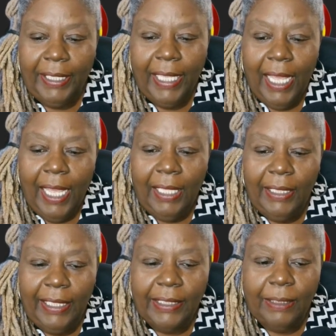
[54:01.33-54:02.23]
unless
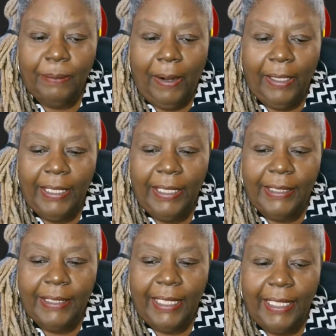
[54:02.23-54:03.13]
the party is
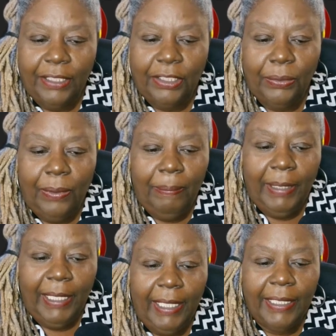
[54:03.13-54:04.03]
seeking to amend